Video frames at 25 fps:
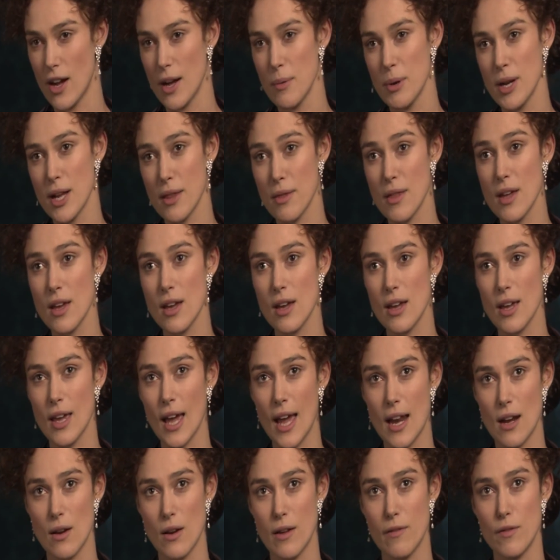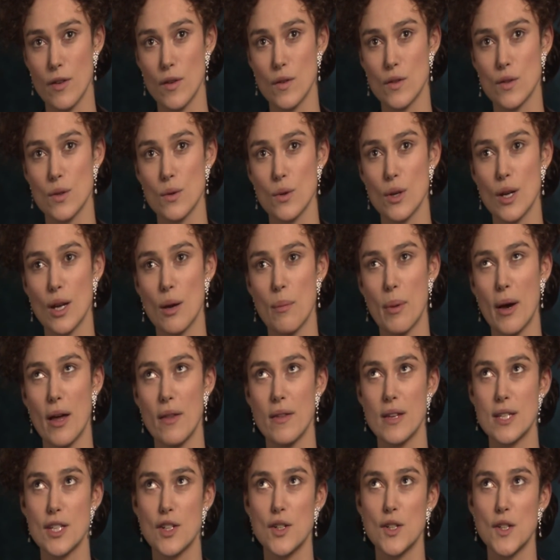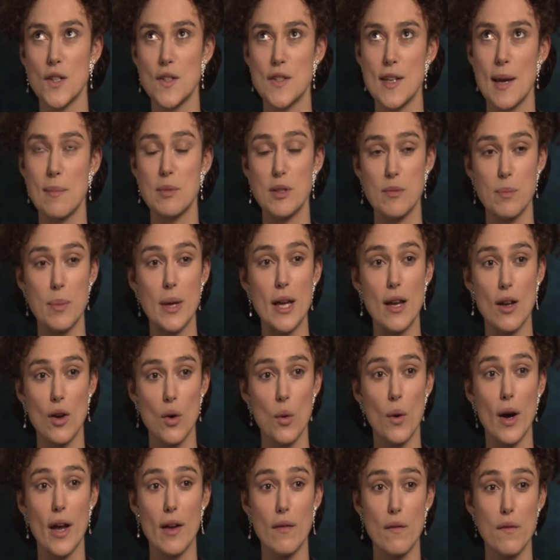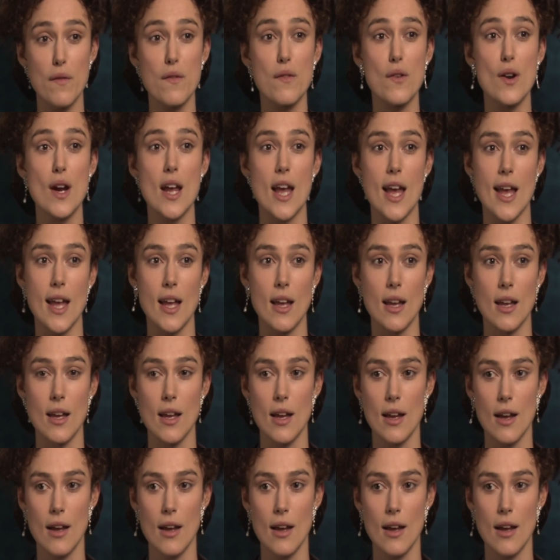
I mean, I think, again, if you're talking about this concept being quite freeing,